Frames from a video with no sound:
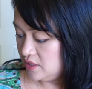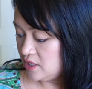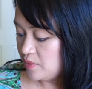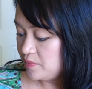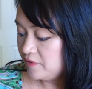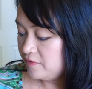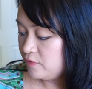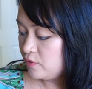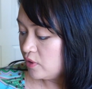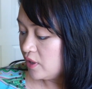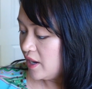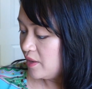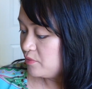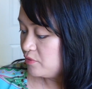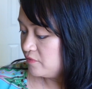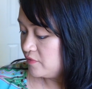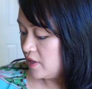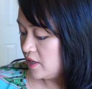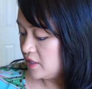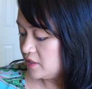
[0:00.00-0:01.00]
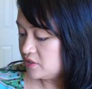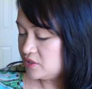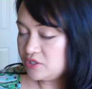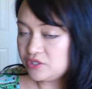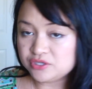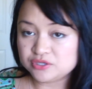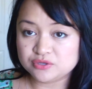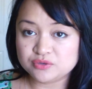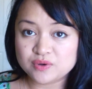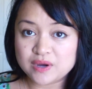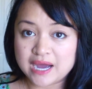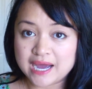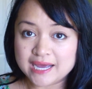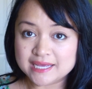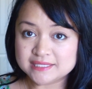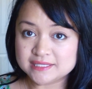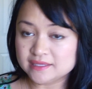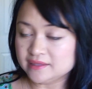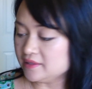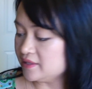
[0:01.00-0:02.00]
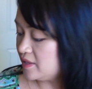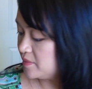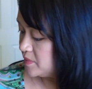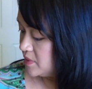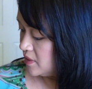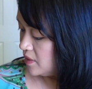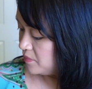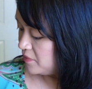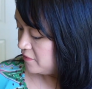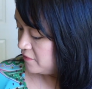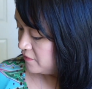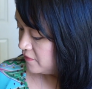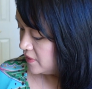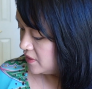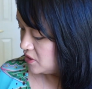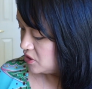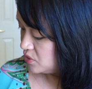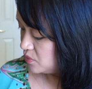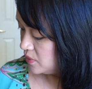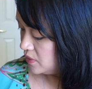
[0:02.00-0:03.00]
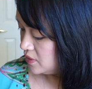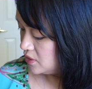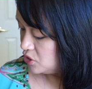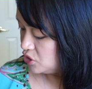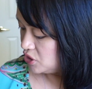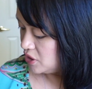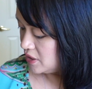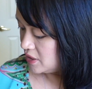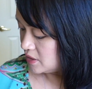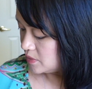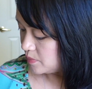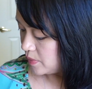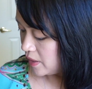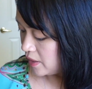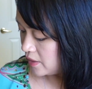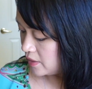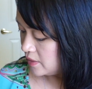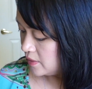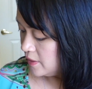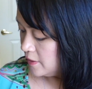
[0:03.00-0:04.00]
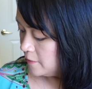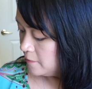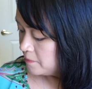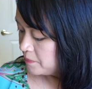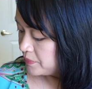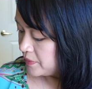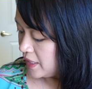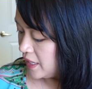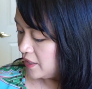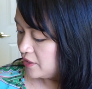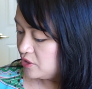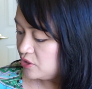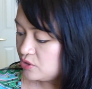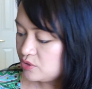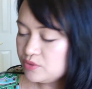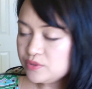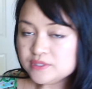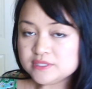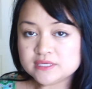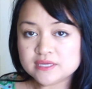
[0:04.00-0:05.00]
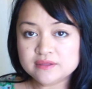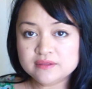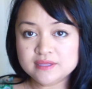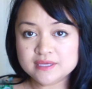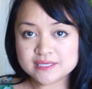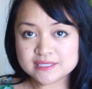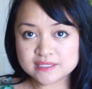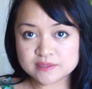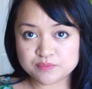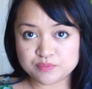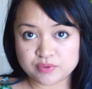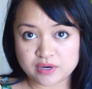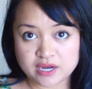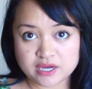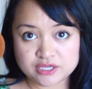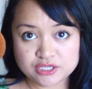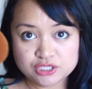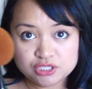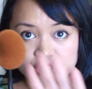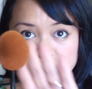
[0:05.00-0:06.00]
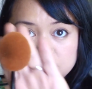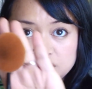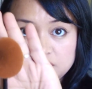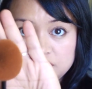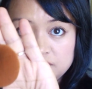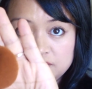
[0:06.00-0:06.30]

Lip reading: Now, before I move on to eyes and lips, let me finish with the cheeks part. I used this brush